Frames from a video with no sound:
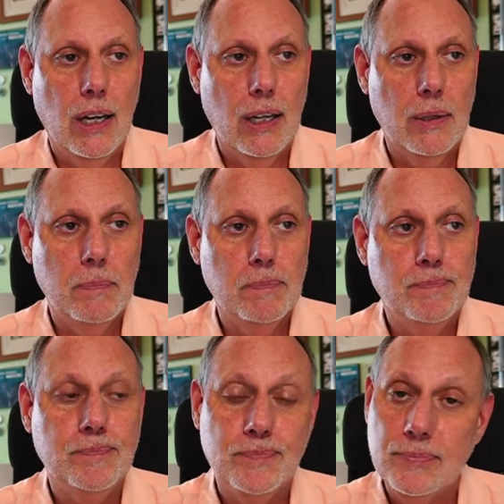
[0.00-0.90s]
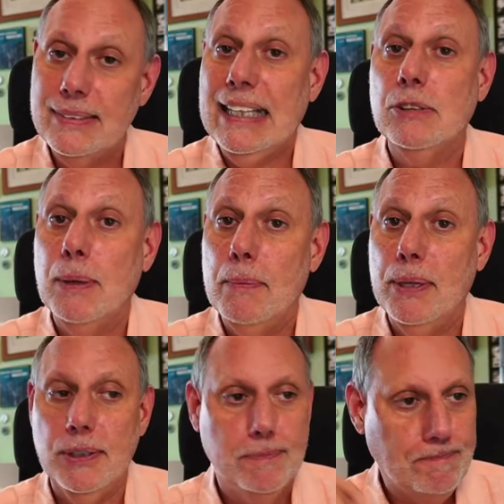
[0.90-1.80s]
Um, that's my
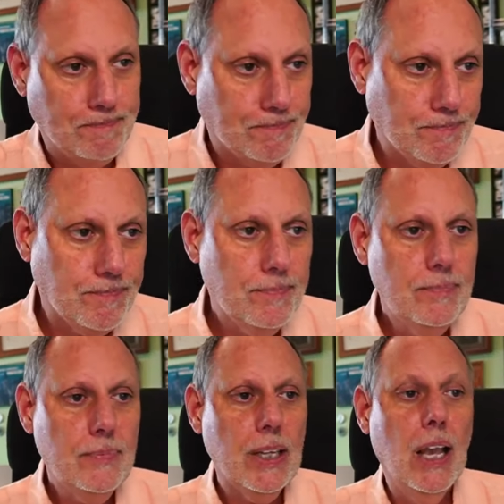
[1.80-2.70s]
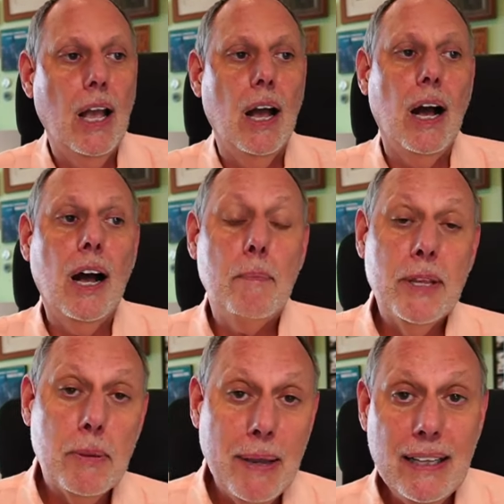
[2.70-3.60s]
opinion. Uh,
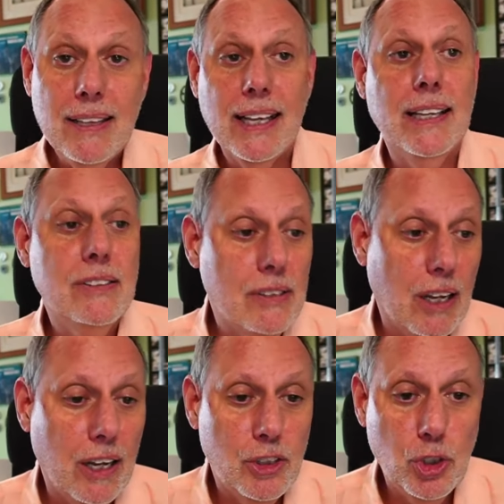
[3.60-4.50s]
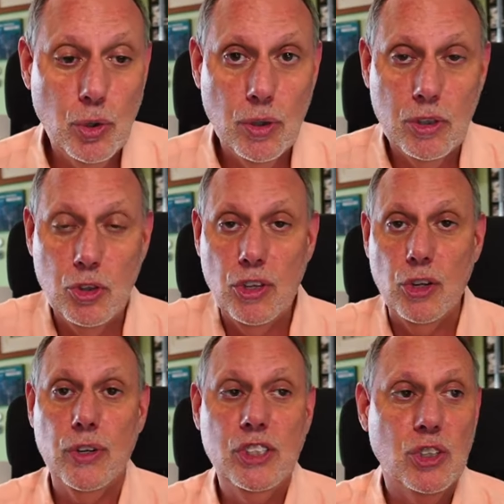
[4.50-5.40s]
but the main thing is uh, to to
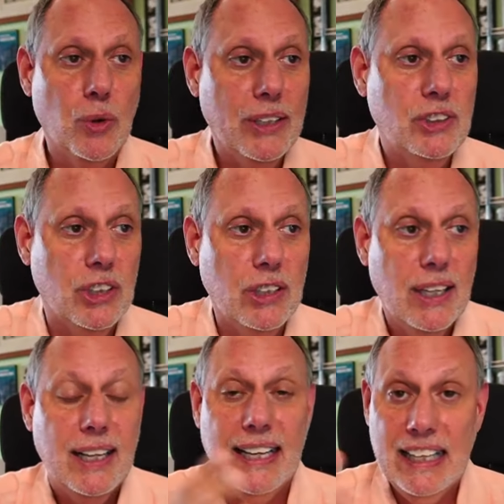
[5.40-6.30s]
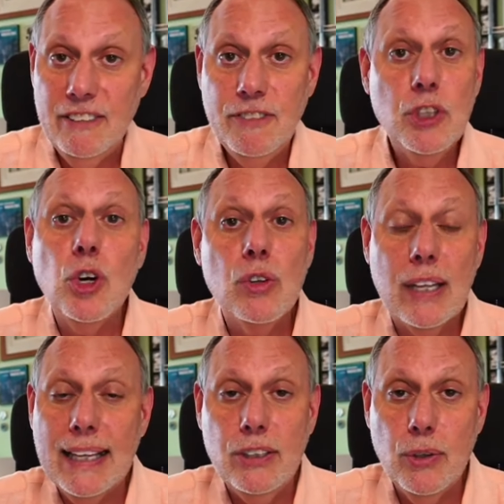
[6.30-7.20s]
the original question: if you
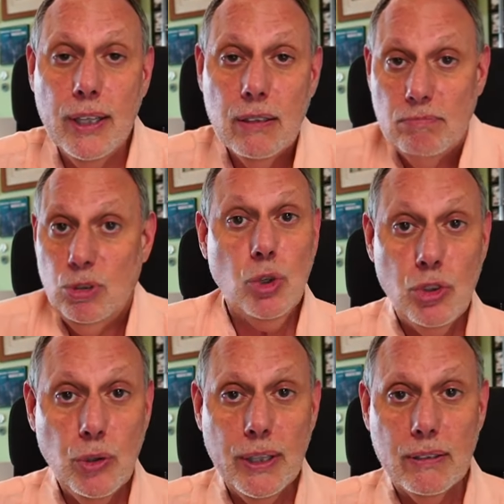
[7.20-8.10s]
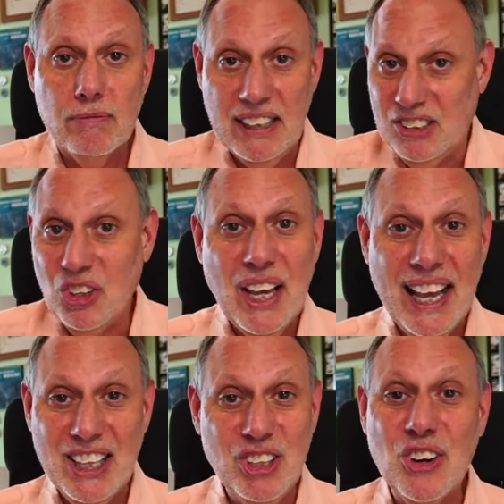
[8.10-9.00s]
don't like doing it, don't do it. It's
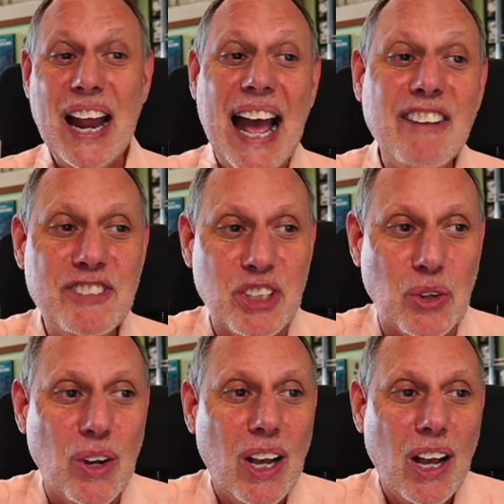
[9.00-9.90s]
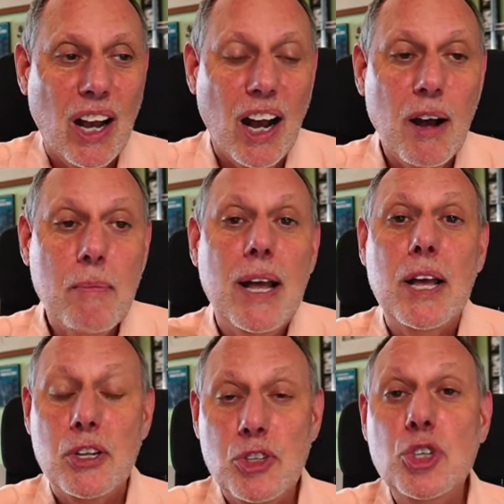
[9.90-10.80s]
okay. You don't have to. Um,
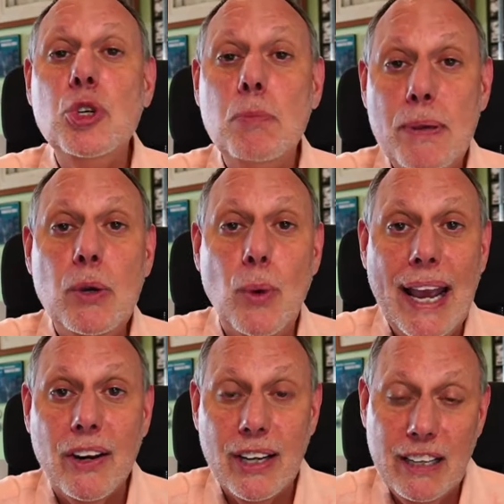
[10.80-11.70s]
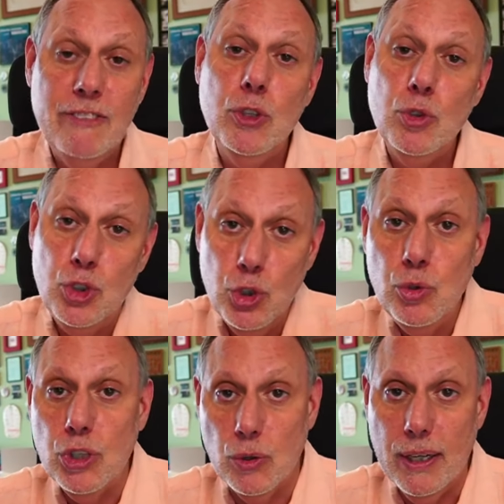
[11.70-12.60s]
do beware if you
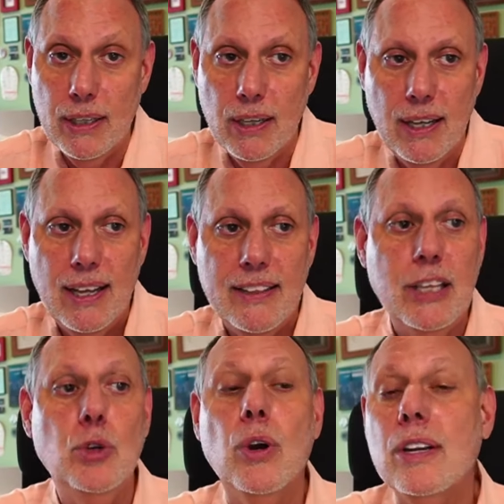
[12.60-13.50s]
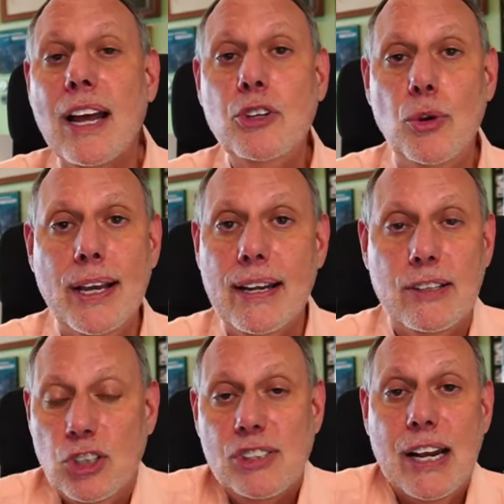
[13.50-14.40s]
do do it that you are not doing
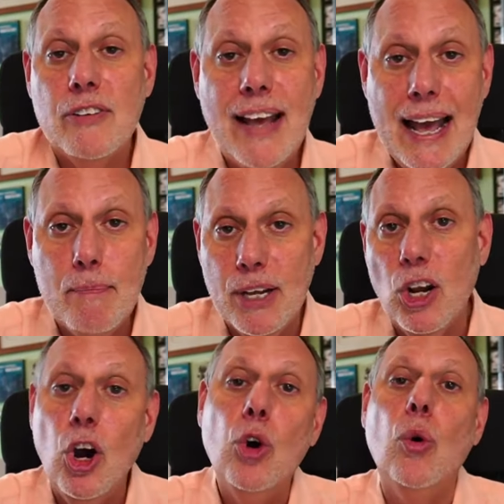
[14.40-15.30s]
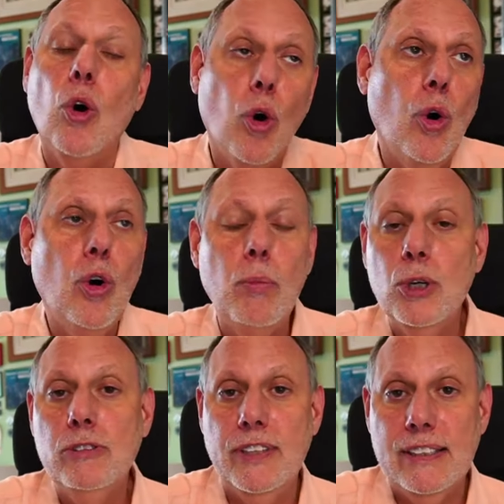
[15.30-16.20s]
it just out of habit. Oh, all
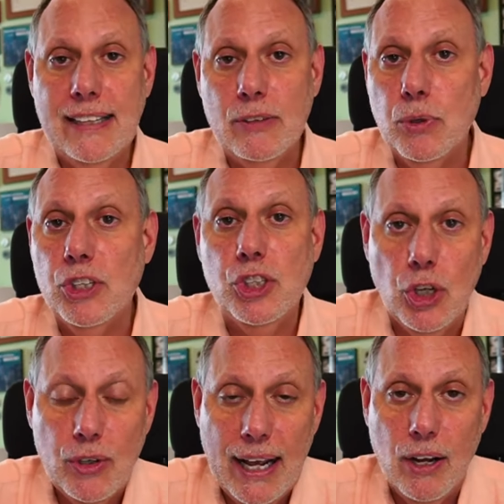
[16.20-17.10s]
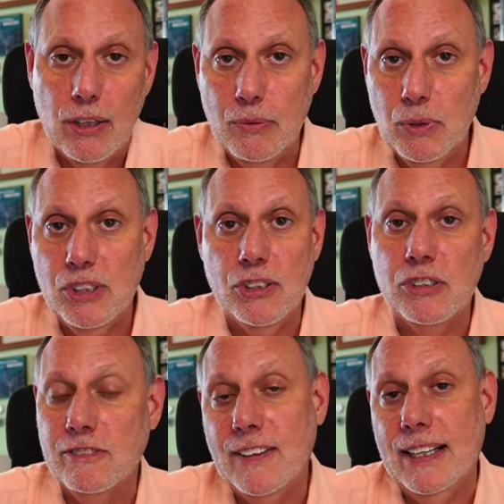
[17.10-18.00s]
movies end with a showdown in which
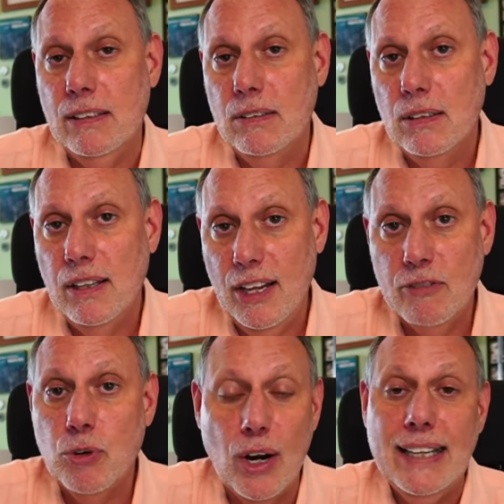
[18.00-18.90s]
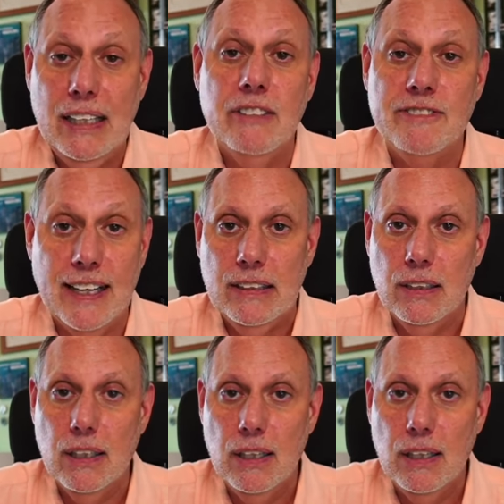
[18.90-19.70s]
there's a fight. Therefore, I need a fight.